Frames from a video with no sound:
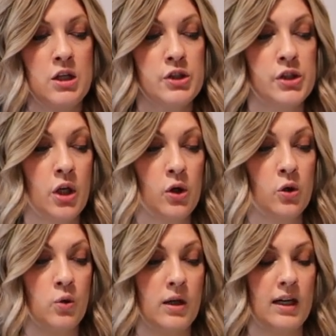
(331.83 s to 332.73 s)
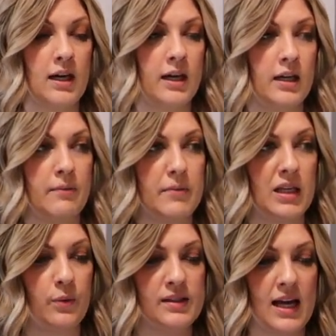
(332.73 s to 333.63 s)
So
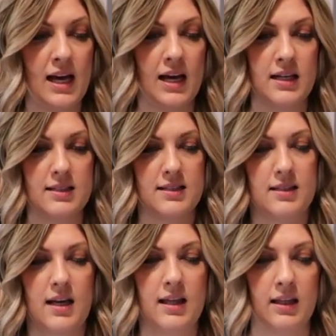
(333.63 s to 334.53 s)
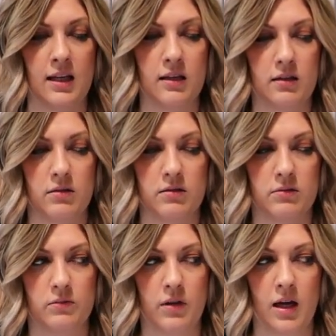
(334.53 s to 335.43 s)
it was at, I think,
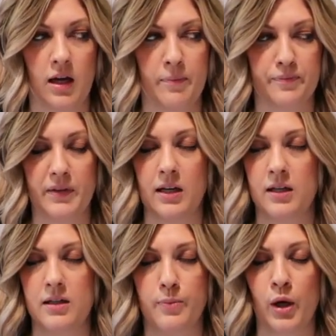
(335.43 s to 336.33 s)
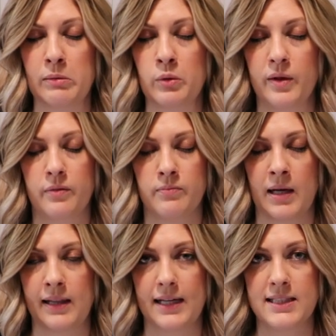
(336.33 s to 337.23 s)
an appointment with
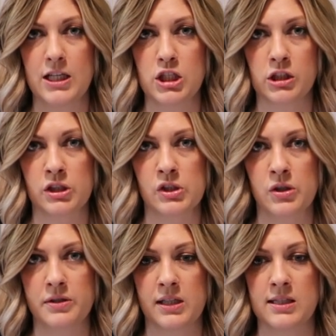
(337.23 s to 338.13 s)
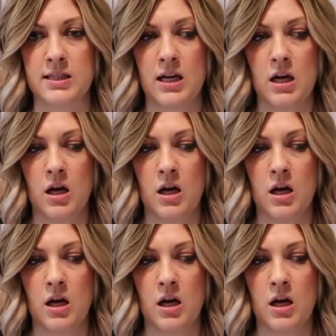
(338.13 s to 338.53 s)
my lactation consultant.